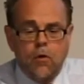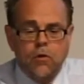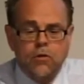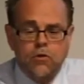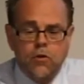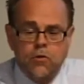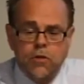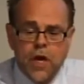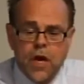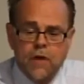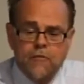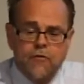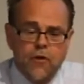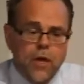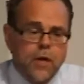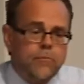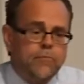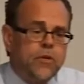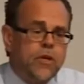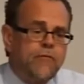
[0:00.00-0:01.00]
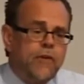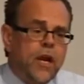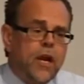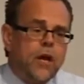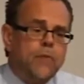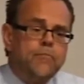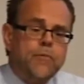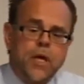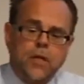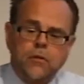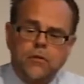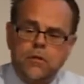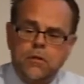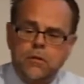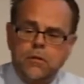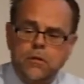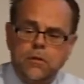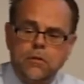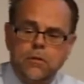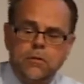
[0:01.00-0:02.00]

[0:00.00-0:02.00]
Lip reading: Also on the airframe development,